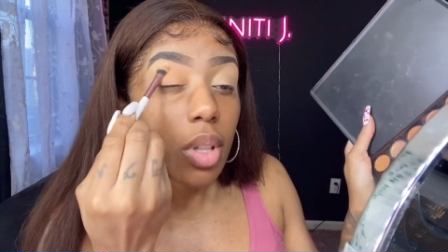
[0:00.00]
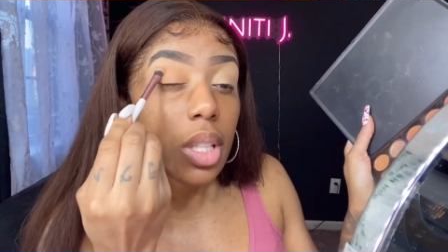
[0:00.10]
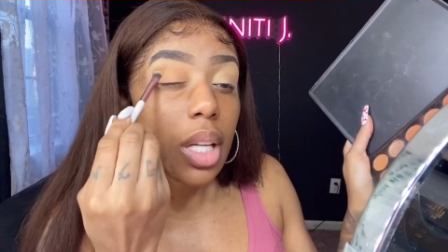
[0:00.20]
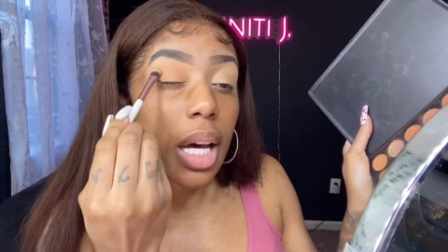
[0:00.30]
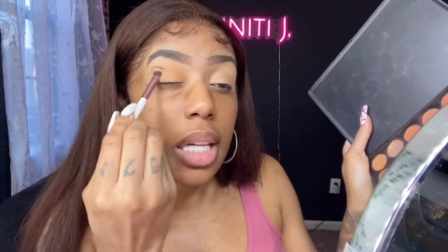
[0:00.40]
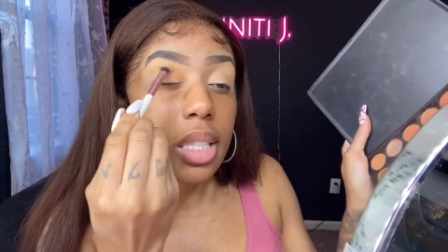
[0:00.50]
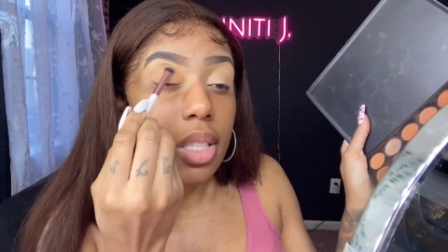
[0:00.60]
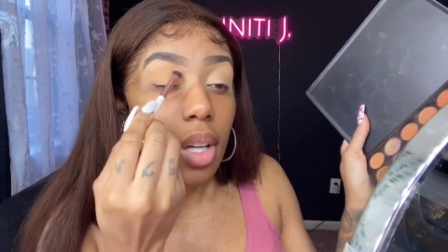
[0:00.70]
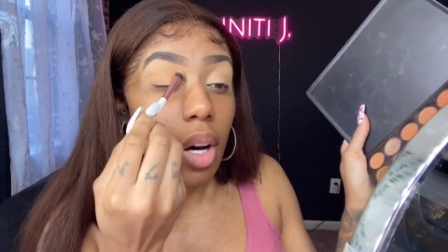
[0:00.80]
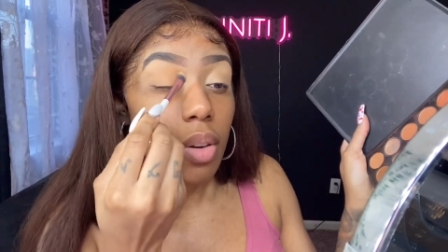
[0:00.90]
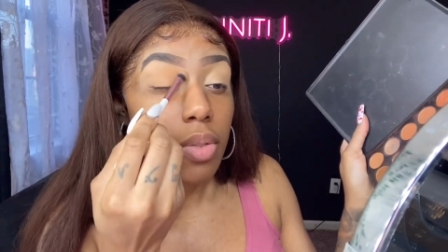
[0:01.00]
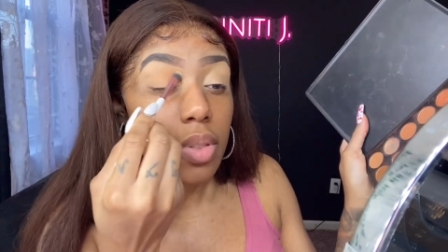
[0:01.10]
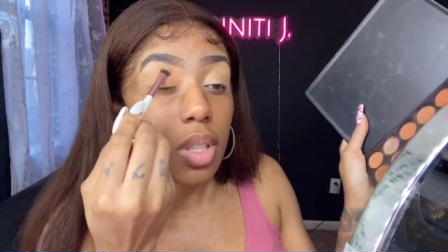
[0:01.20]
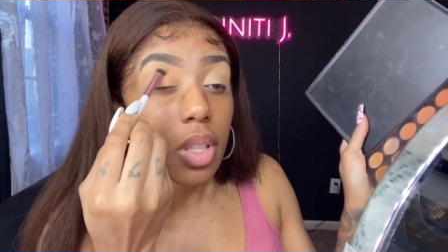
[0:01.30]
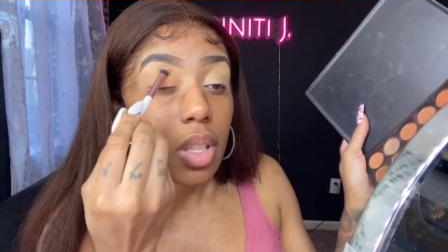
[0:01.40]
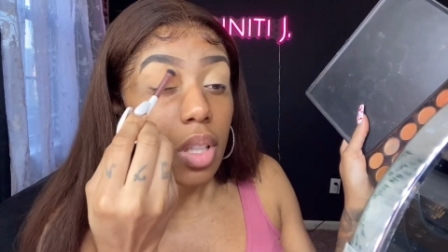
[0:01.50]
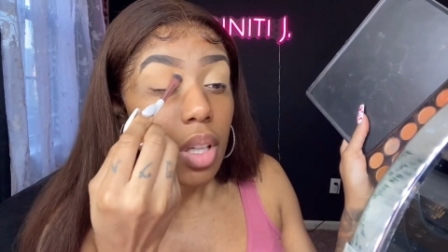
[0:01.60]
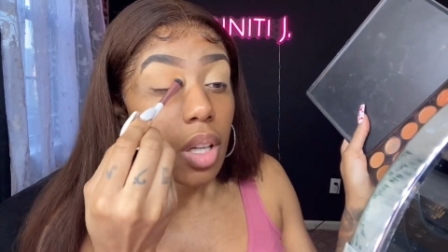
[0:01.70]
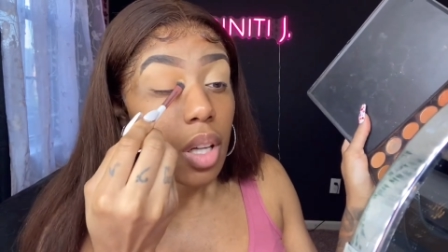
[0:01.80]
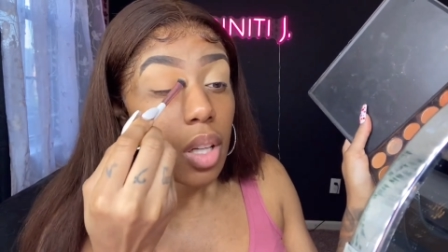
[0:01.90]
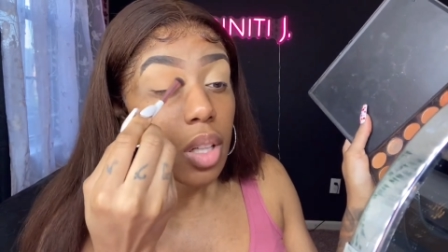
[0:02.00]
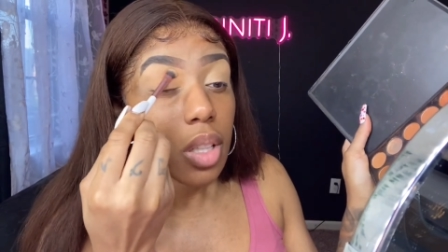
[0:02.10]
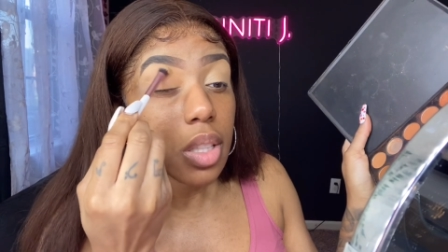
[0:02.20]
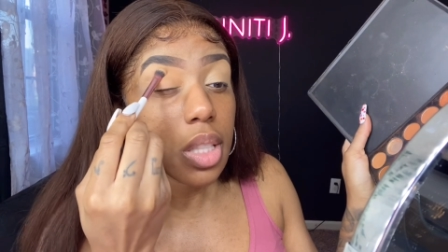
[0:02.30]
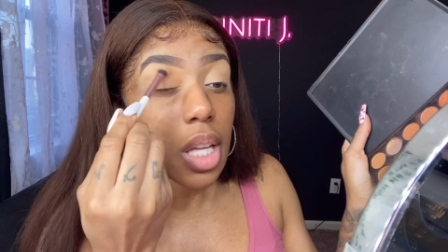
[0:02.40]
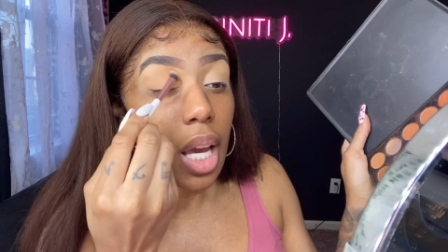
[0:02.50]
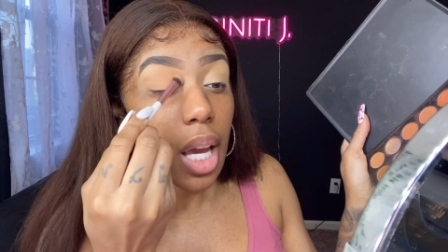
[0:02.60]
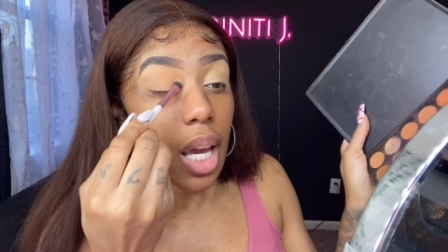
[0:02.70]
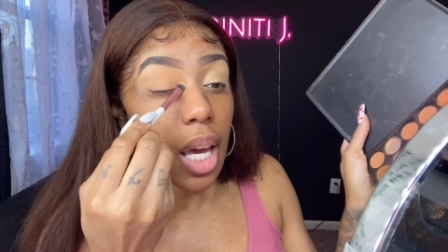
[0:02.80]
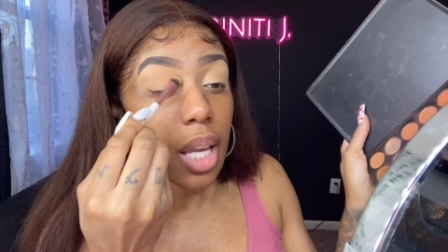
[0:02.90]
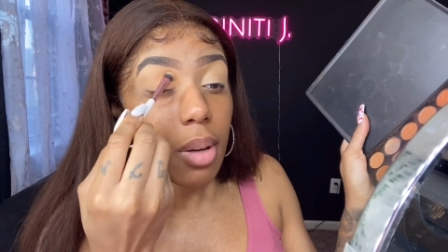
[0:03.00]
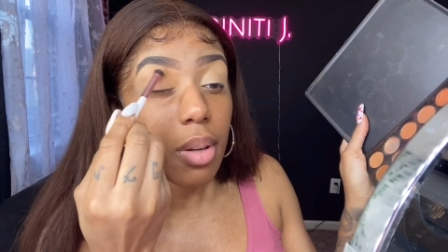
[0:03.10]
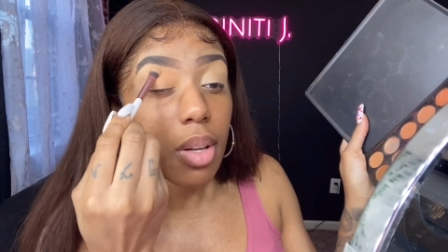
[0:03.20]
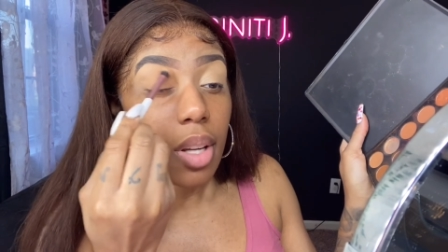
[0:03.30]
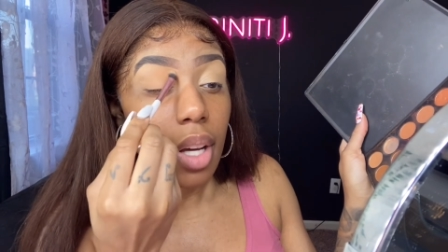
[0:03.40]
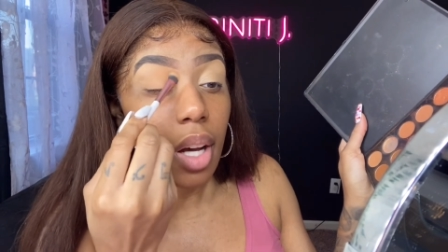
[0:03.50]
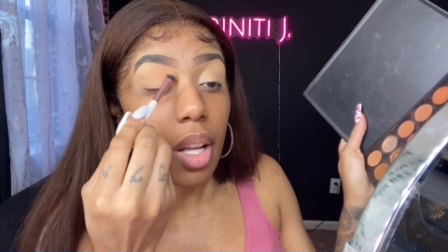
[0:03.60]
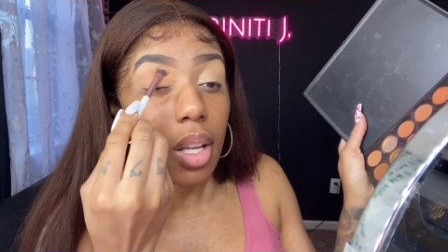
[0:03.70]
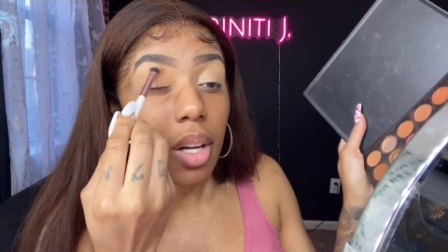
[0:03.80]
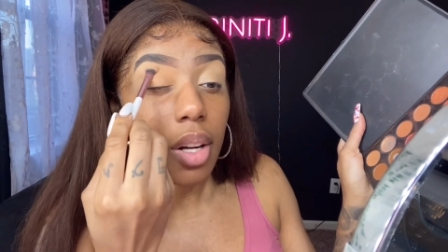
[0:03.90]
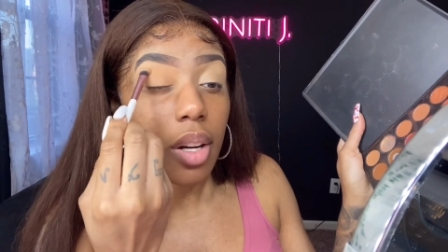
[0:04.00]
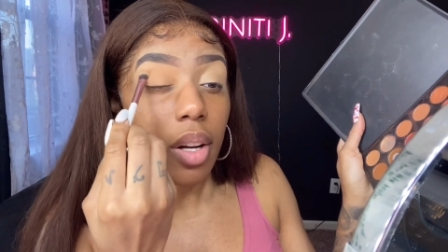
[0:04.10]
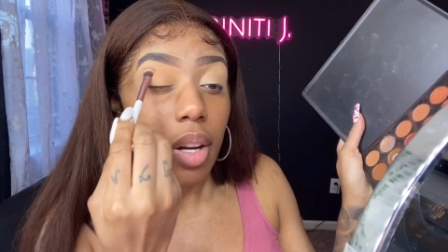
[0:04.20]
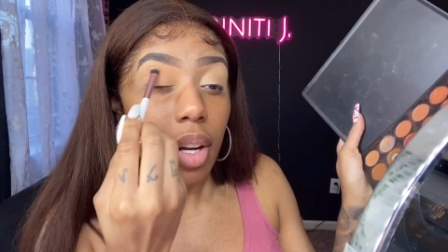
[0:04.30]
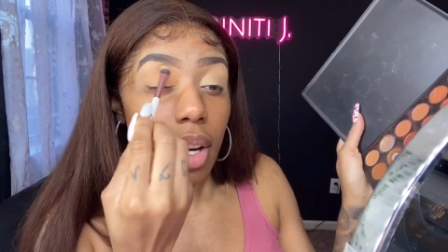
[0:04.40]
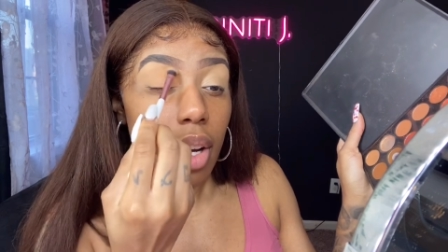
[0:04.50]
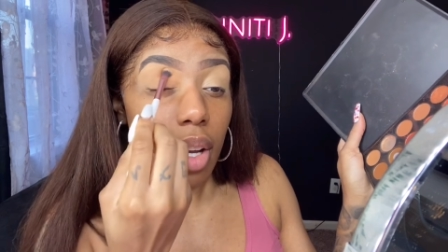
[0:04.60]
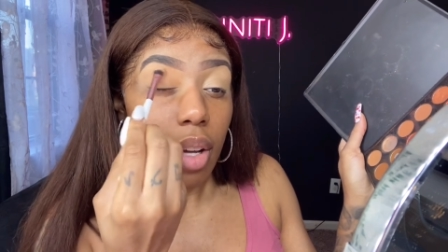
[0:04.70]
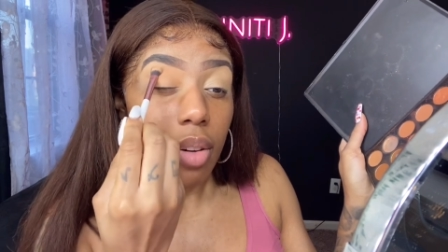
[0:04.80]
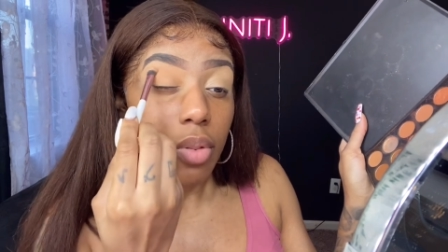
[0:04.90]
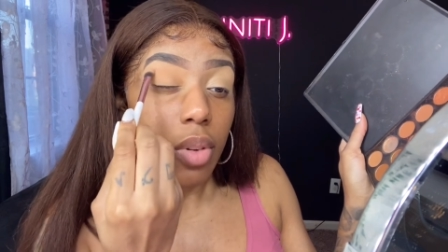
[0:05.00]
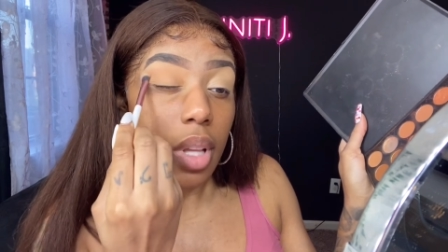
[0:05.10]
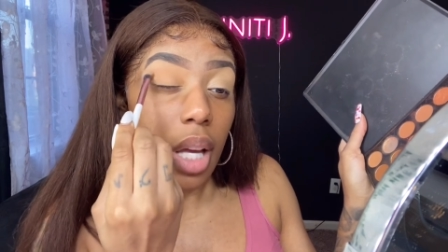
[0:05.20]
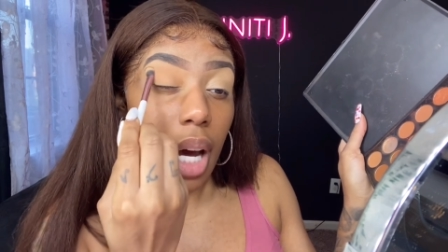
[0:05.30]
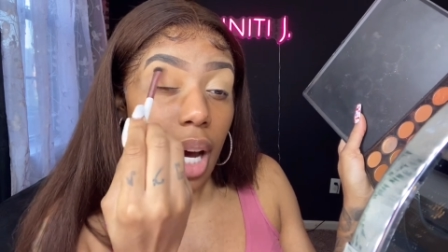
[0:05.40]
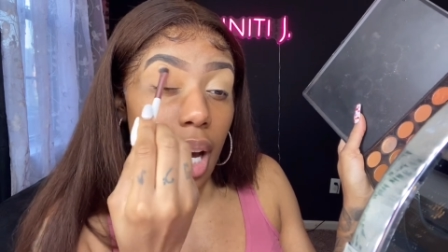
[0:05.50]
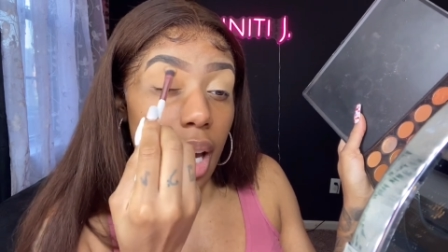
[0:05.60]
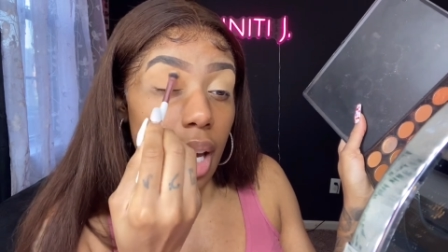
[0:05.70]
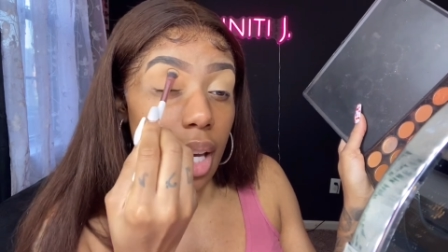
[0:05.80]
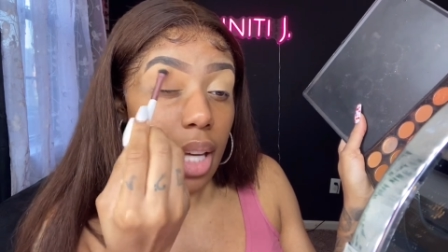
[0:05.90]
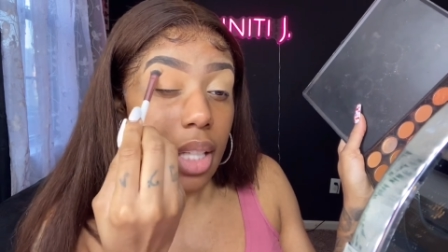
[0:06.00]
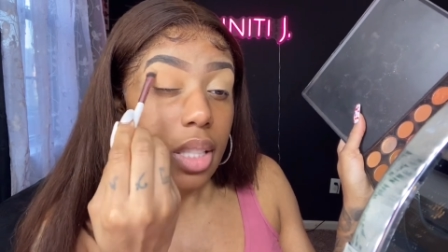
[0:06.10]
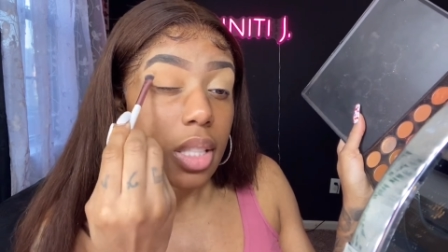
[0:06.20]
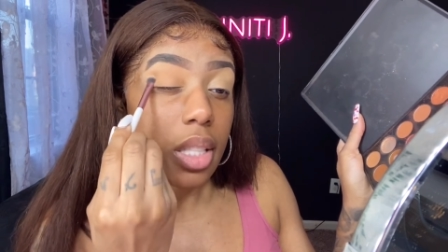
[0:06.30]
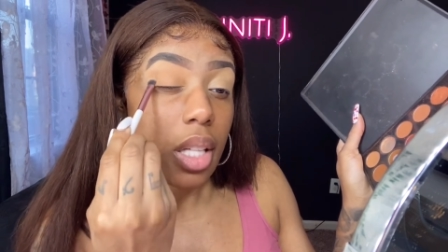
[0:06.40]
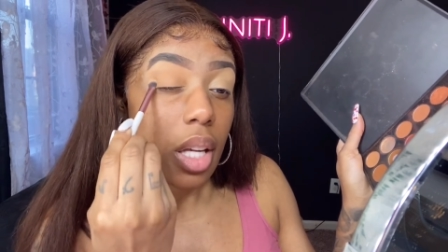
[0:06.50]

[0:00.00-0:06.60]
A nice soft tan color for the eyes.